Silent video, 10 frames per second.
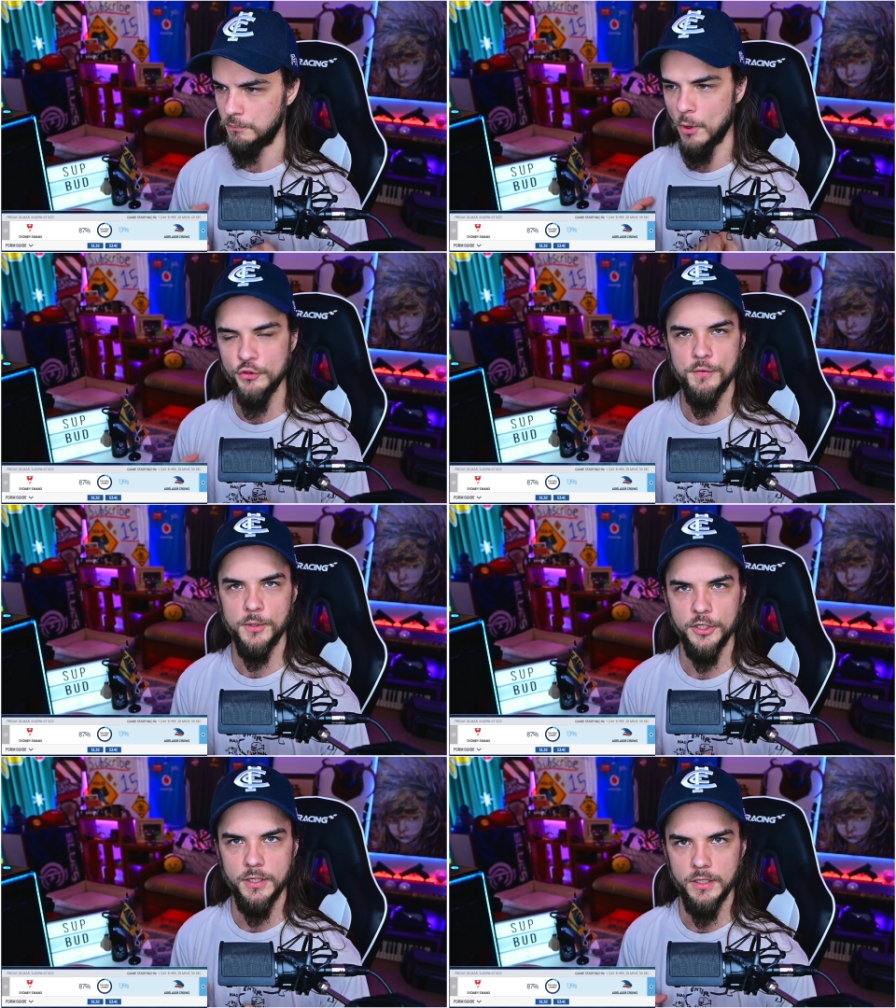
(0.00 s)
Both of them
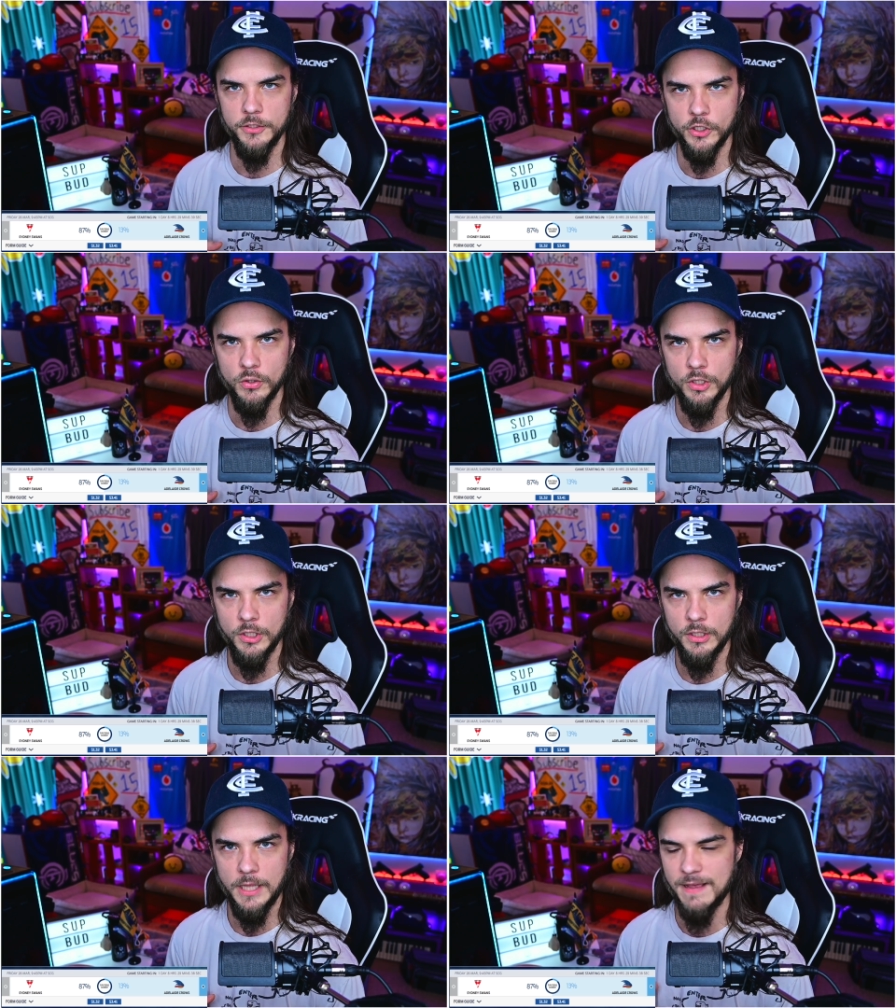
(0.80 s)
are going to, you know,
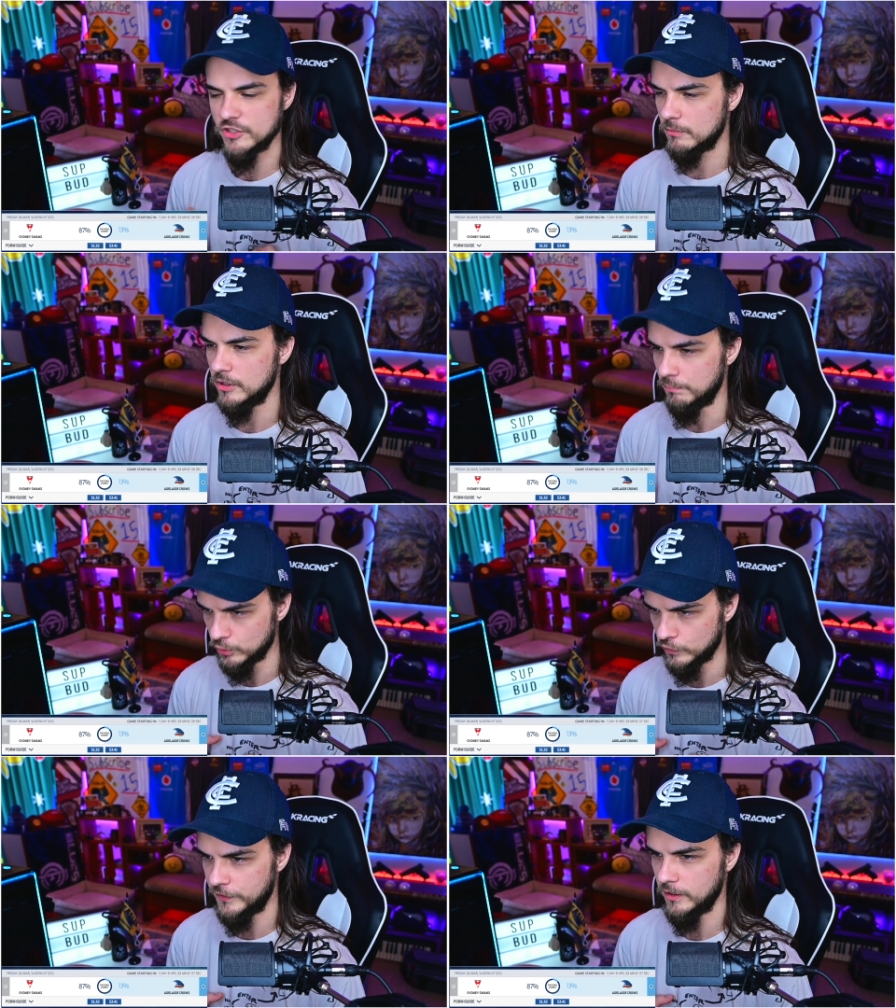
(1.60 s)
have something to
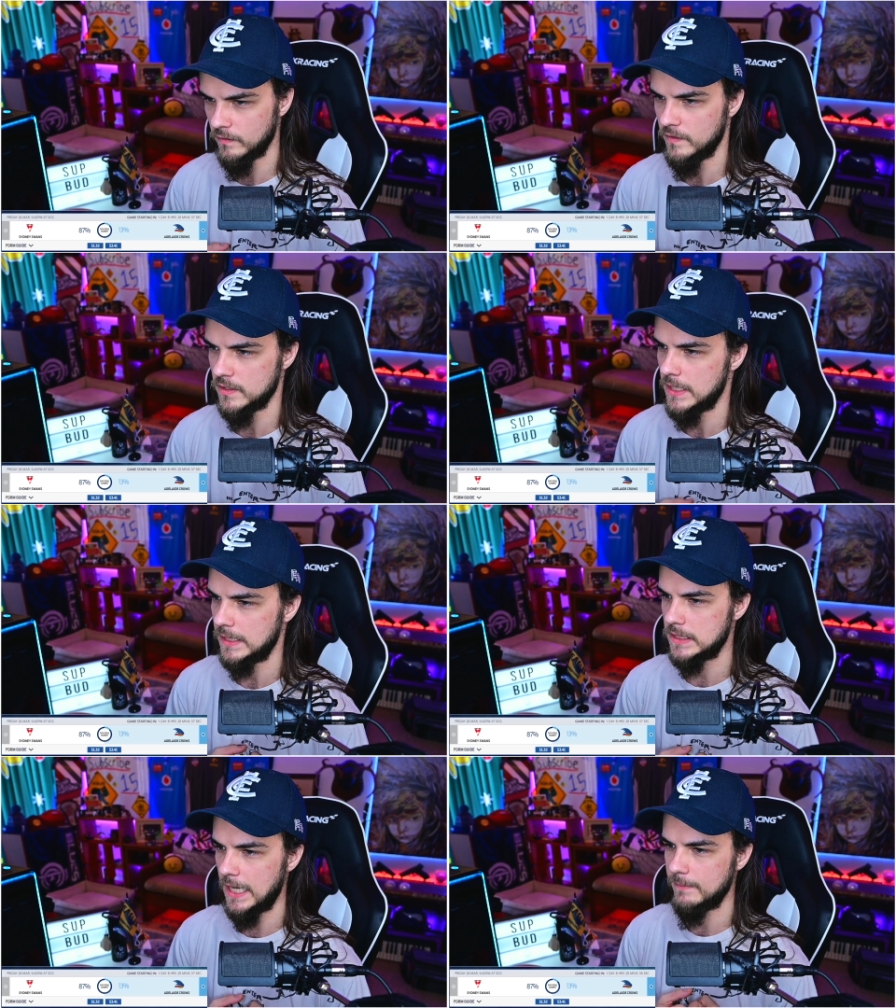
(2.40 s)
prove here in this
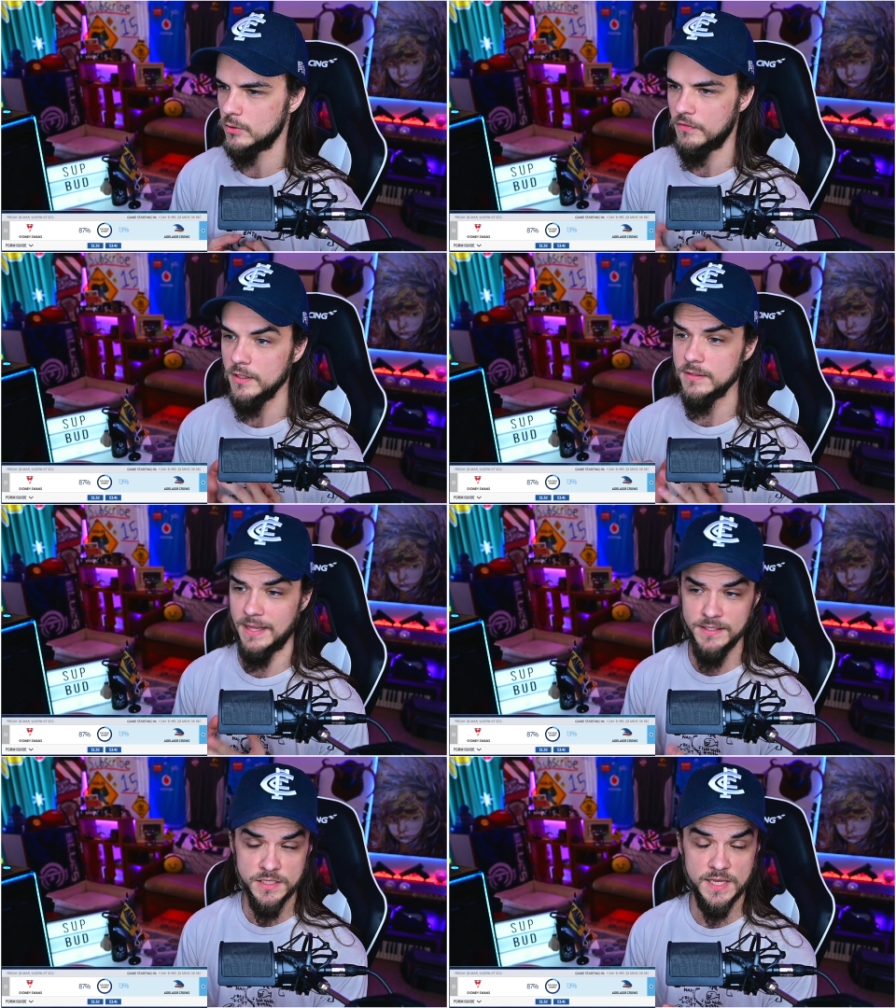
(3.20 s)
next game. So I think
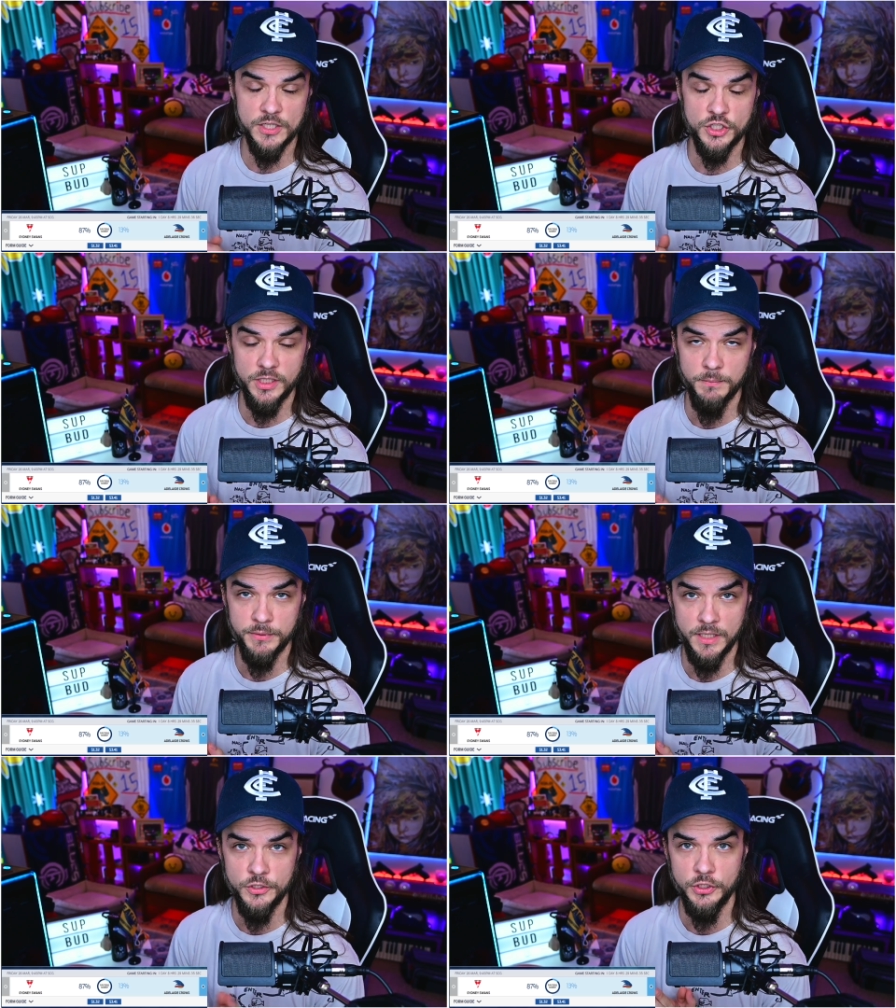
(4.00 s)
this is actually
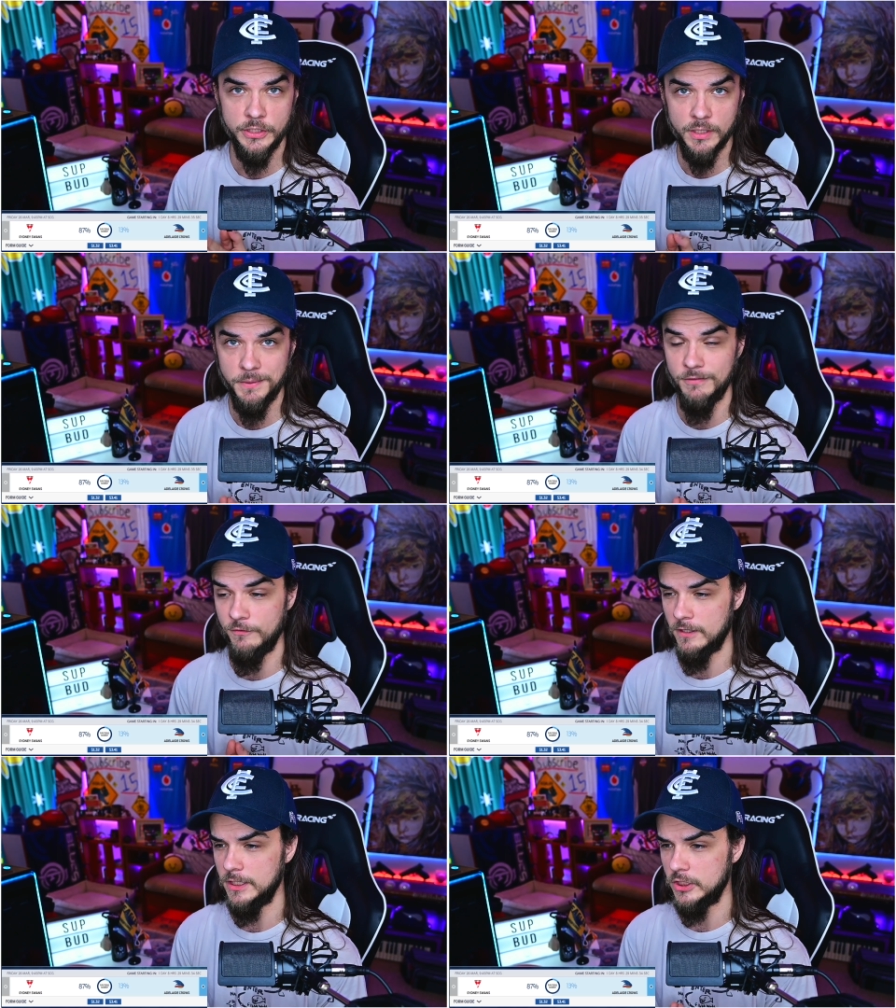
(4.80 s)
potentially going to be a
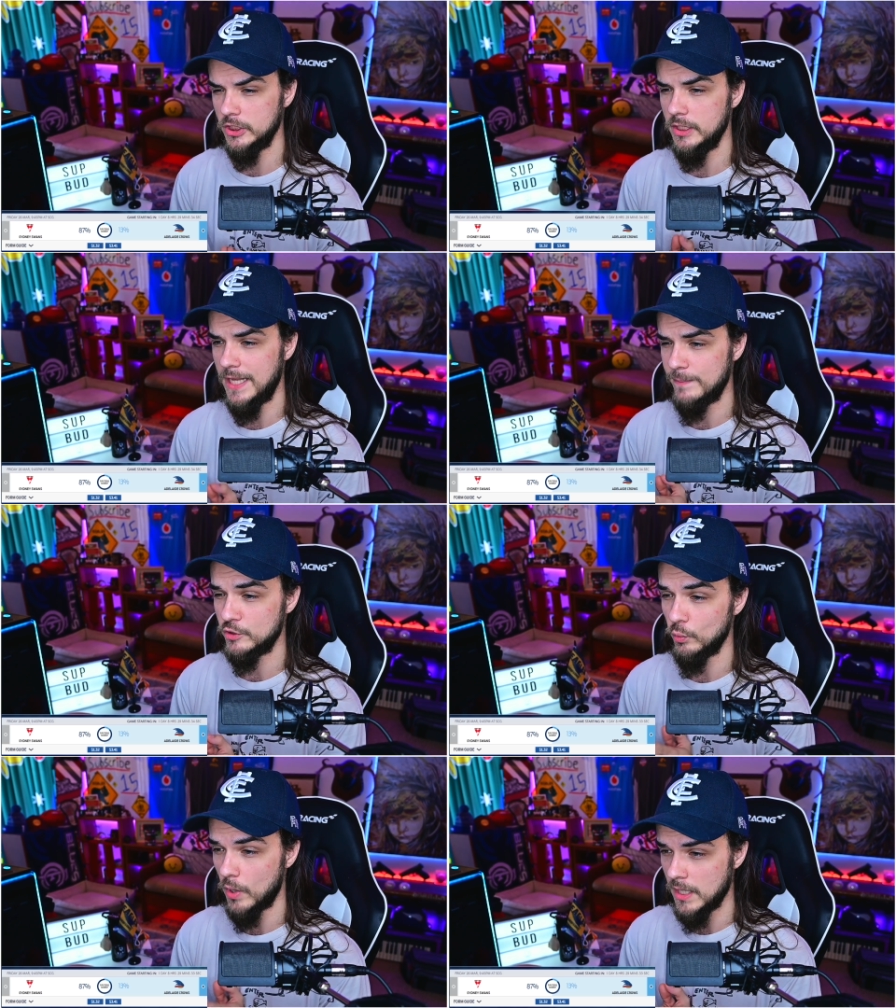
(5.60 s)
very good game
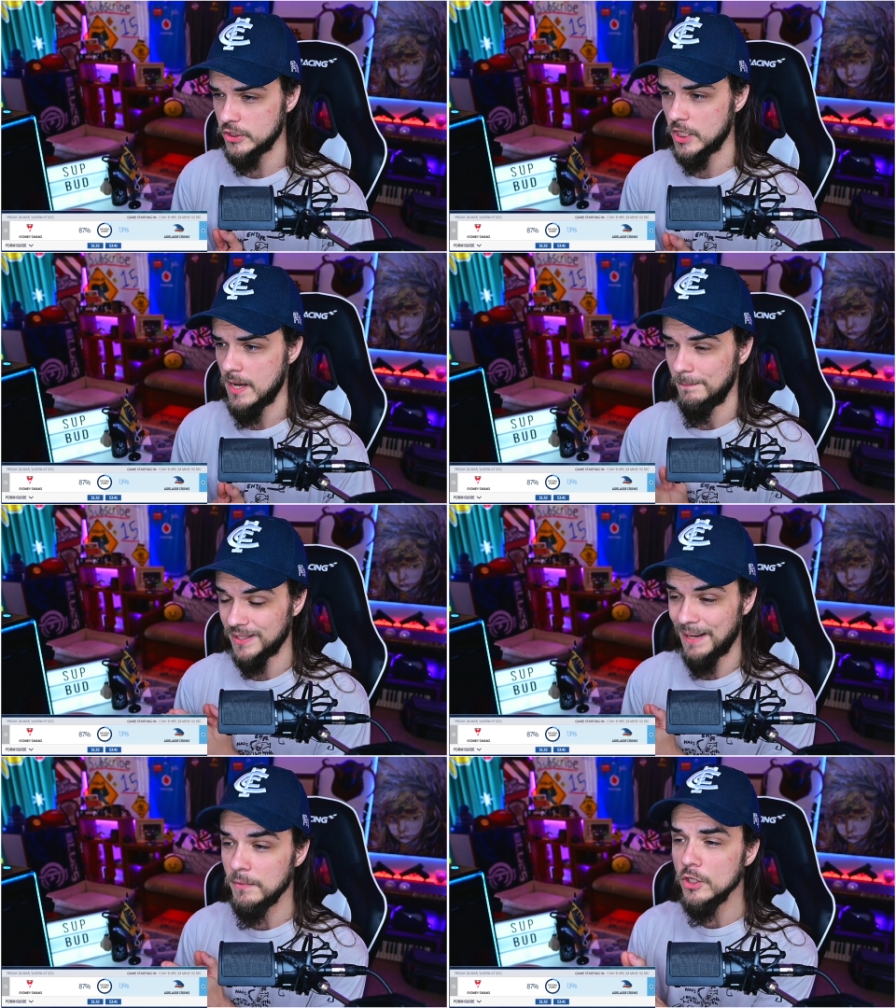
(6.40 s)
to watch,
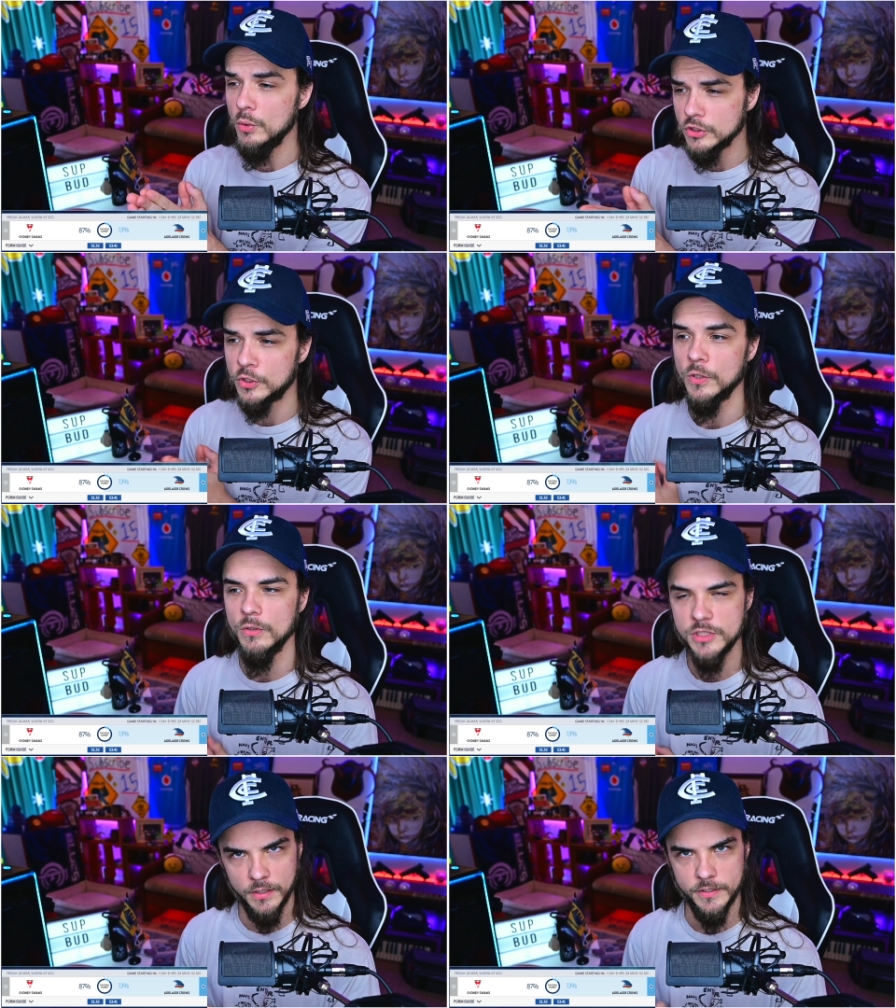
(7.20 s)
but I'm going to go with the
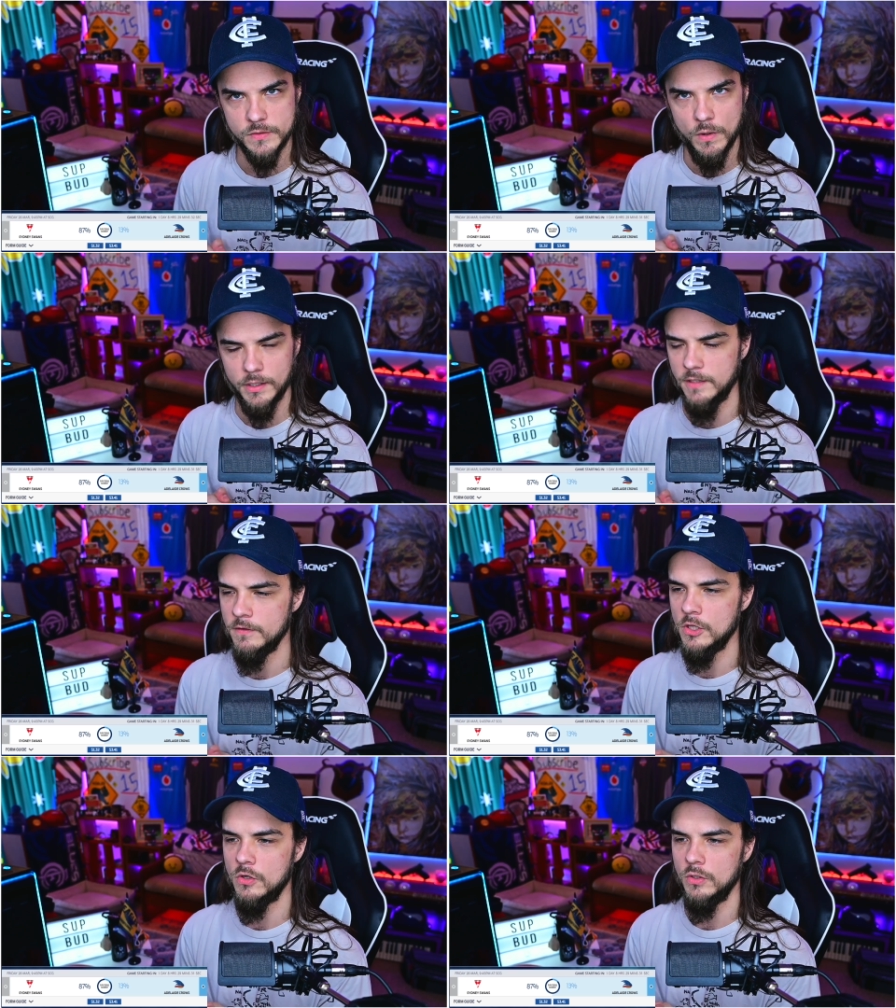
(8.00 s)
Crows on this one,
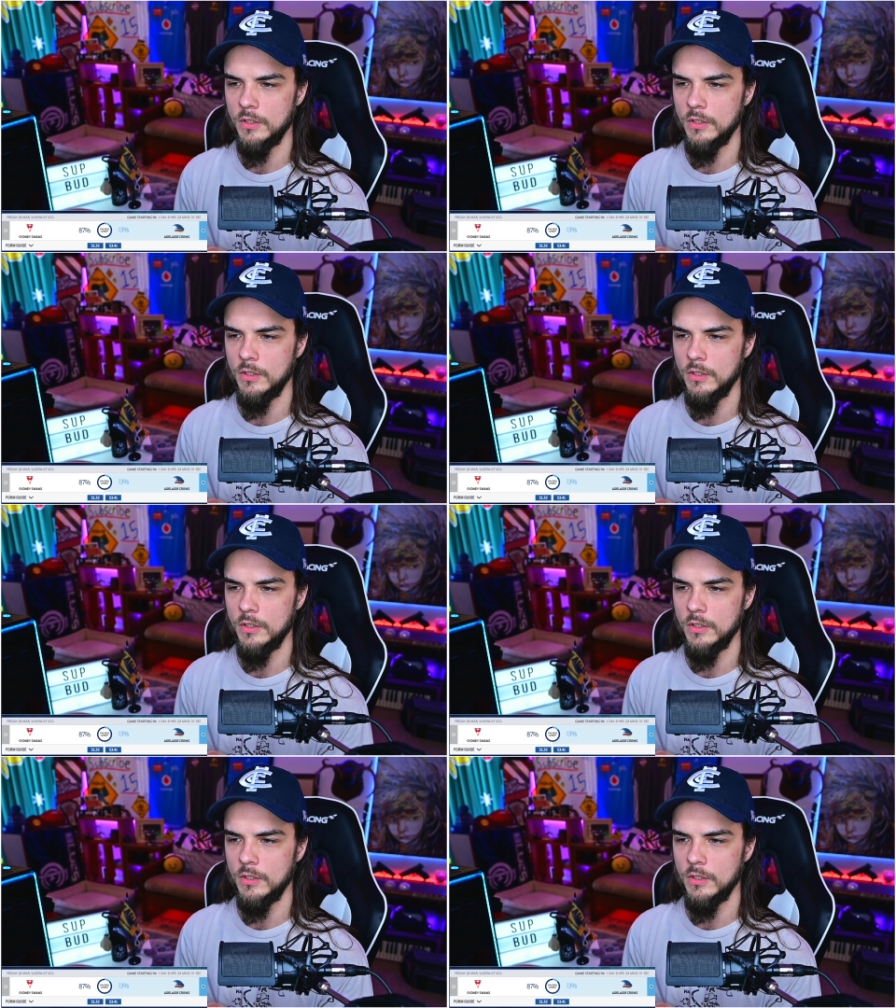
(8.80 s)
even though